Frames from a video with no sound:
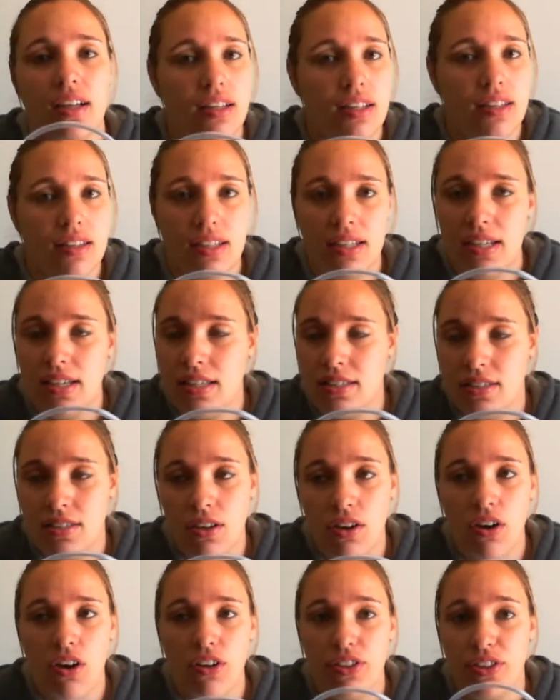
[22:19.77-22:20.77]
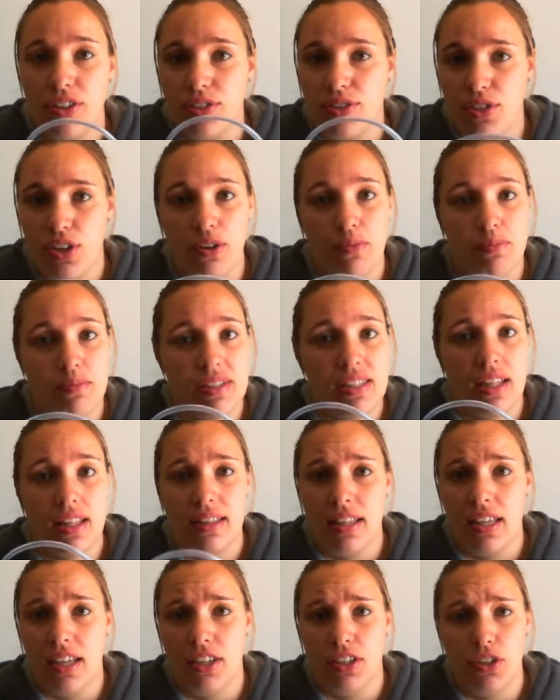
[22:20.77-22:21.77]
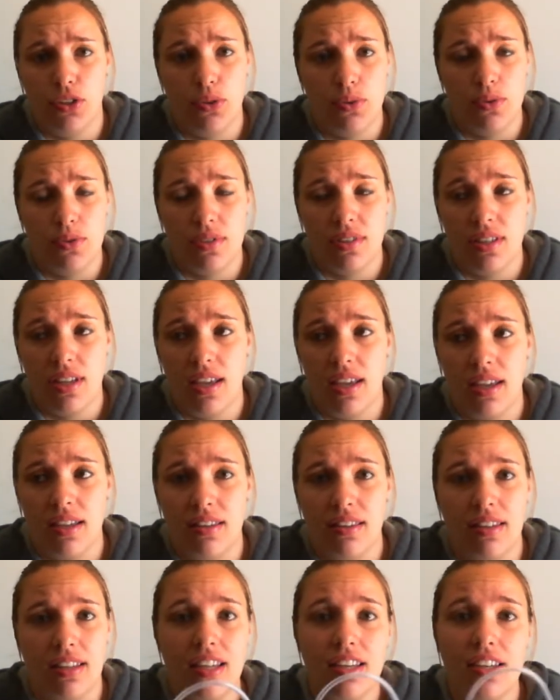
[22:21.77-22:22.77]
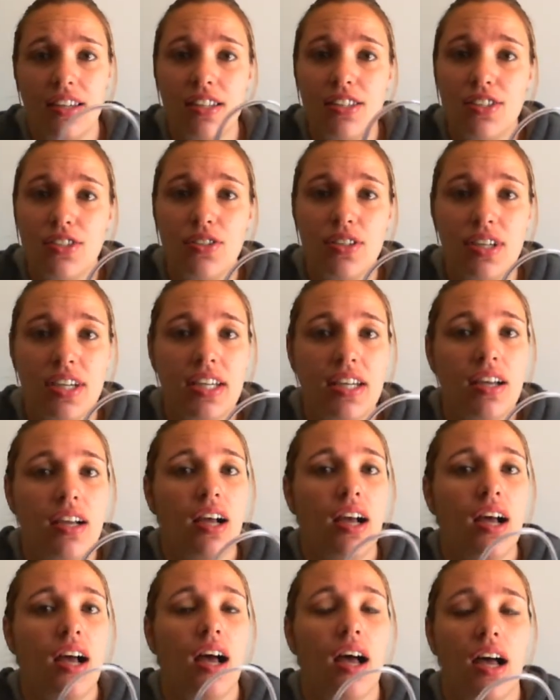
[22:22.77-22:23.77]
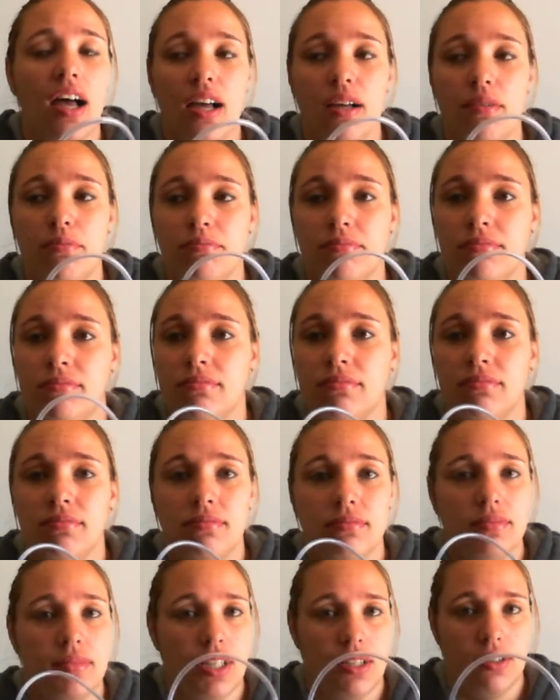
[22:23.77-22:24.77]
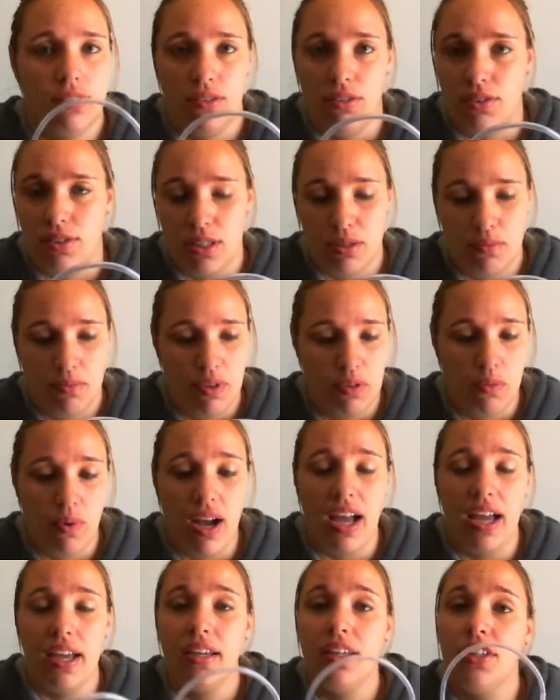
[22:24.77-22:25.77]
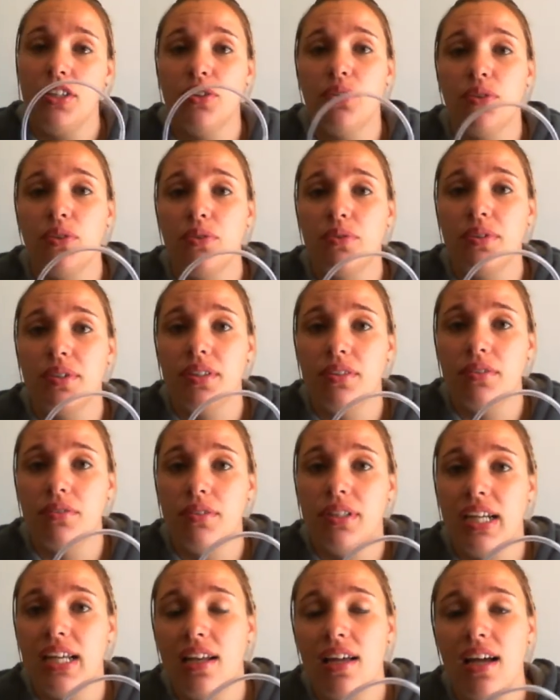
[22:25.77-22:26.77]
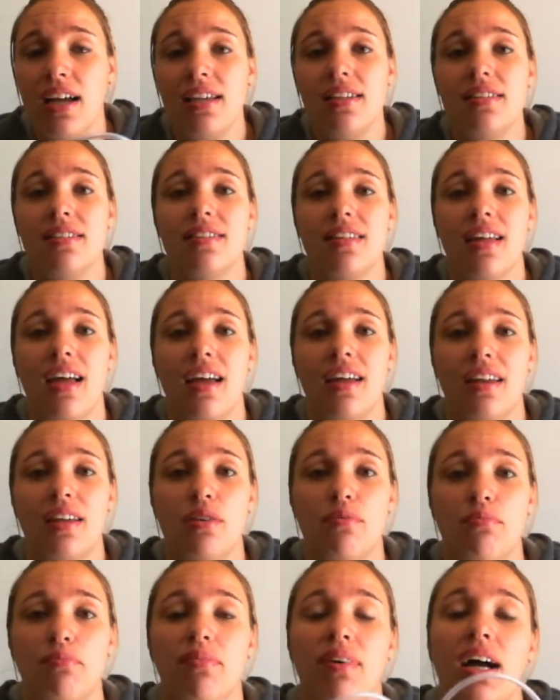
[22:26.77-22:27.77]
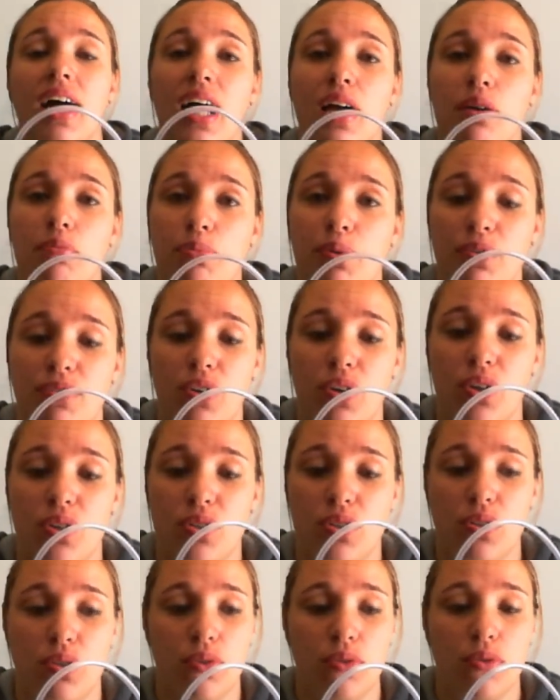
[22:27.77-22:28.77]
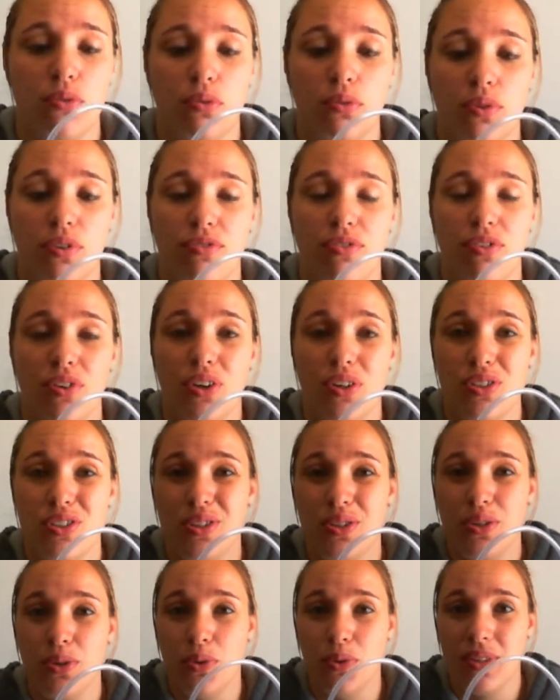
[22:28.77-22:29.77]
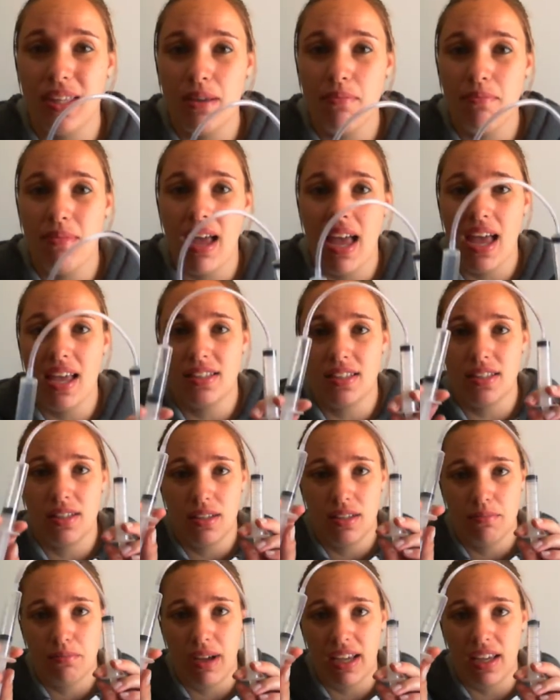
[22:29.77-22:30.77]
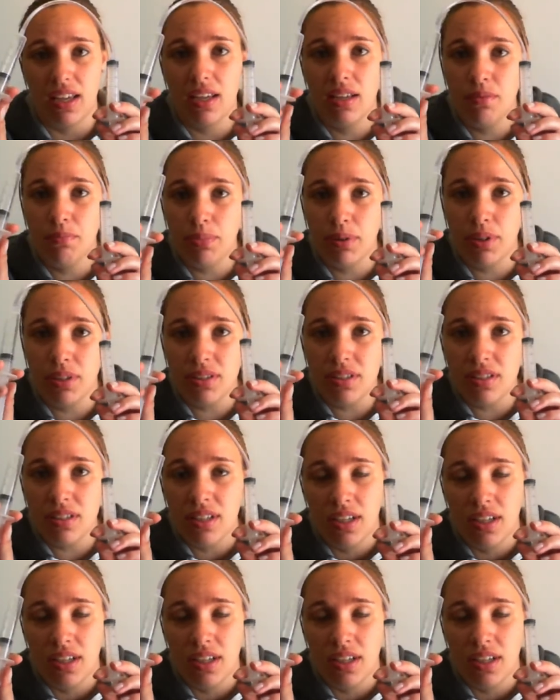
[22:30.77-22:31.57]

These are the terms that they use in the industry. Don't ask me why. You'll realize that I prefer to refer to them as my input,